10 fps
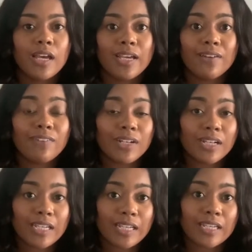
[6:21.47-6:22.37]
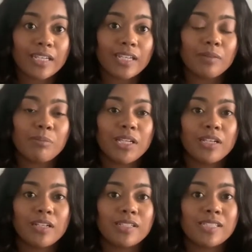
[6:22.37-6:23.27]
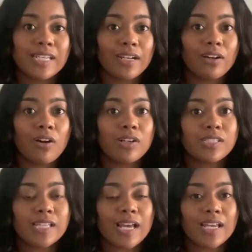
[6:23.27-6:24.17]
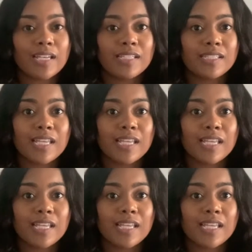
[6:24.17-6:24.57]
ever again, because there are signs